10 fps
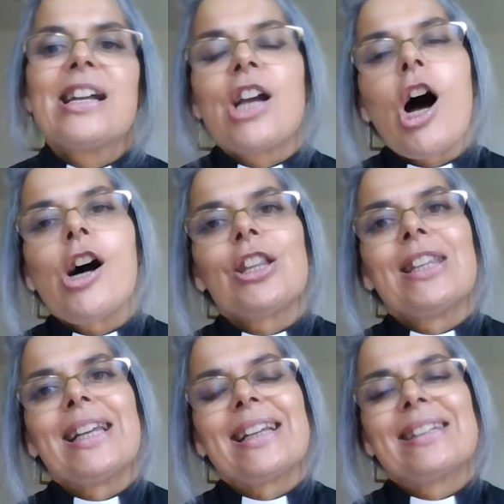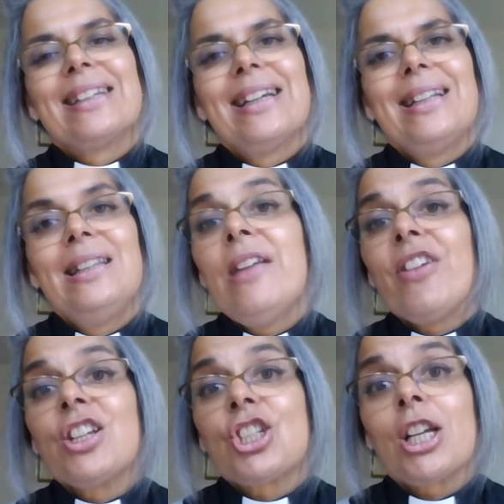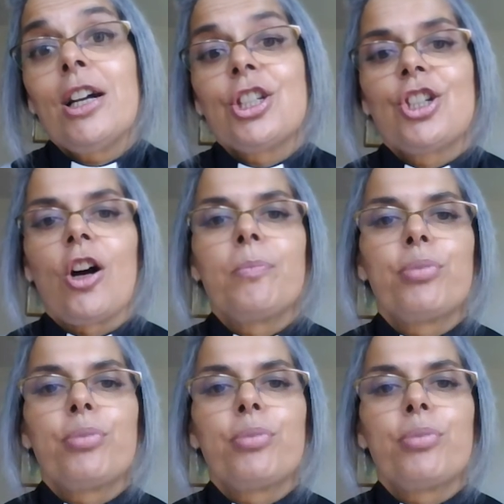gardening, living churchyard